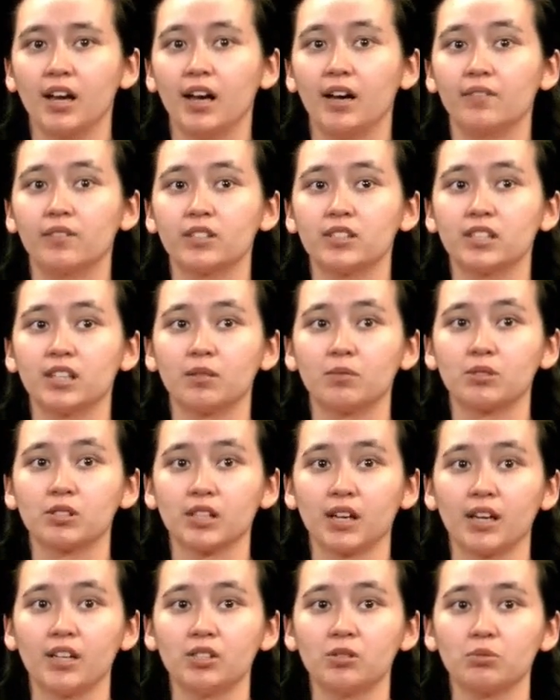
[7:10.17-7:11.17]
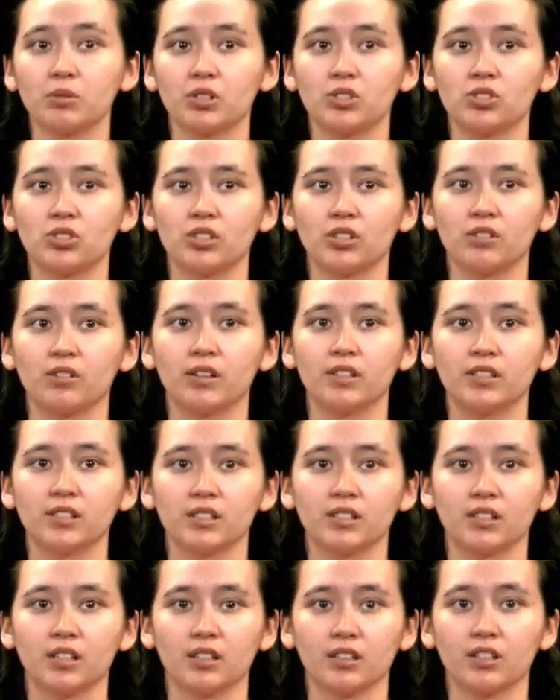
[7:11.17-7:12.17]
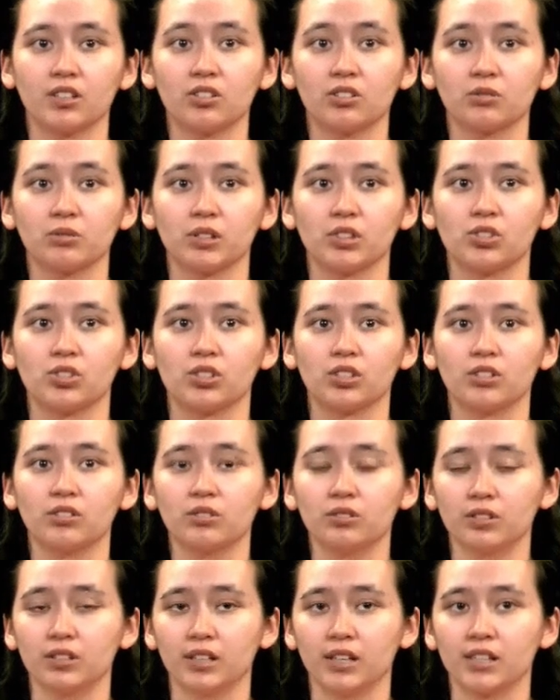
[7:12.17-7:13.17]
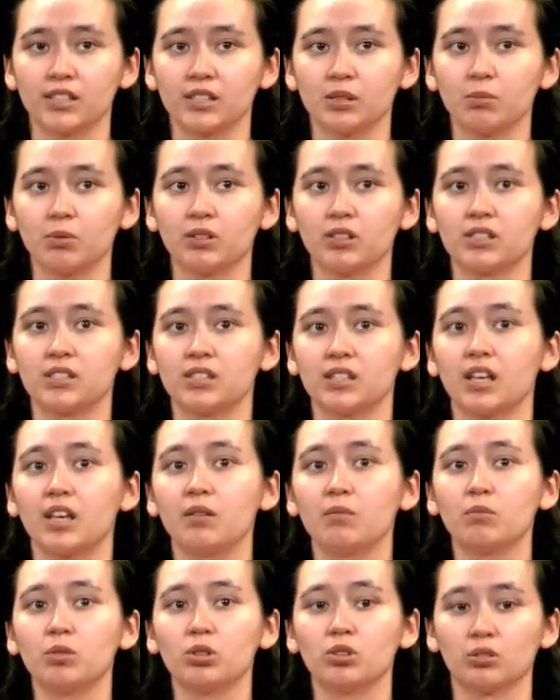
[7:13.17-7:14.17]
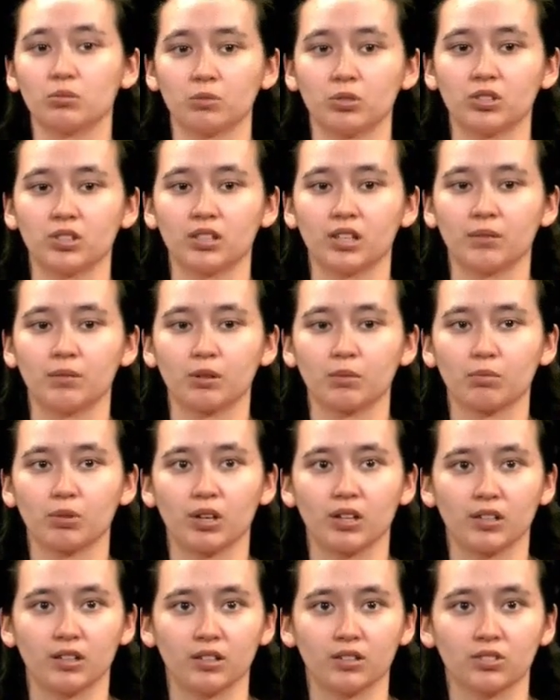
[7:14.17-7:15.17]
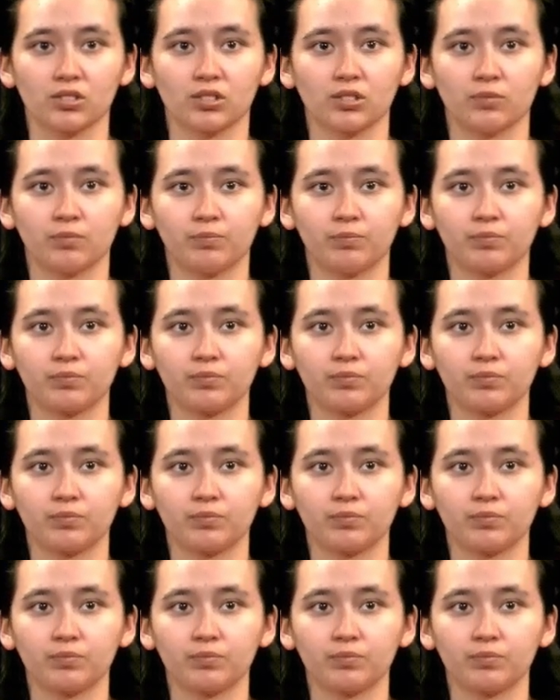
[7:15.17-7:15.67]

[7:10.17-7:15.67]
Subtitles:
have the same size ratio and DNA linker ratio exhibit the same thermodynamic product.